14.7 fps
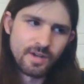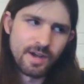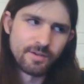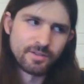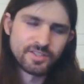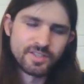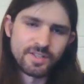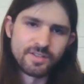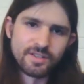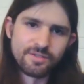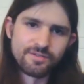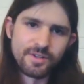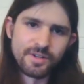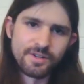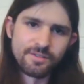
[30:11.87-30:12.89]
I would say, the
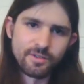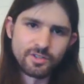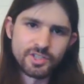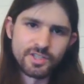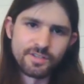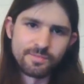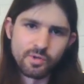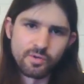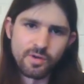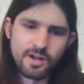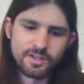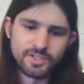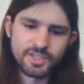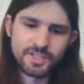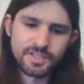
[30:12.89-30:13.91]
definitive version of
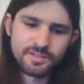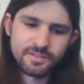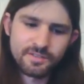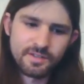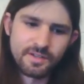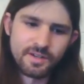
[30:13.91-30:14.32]
Barrage.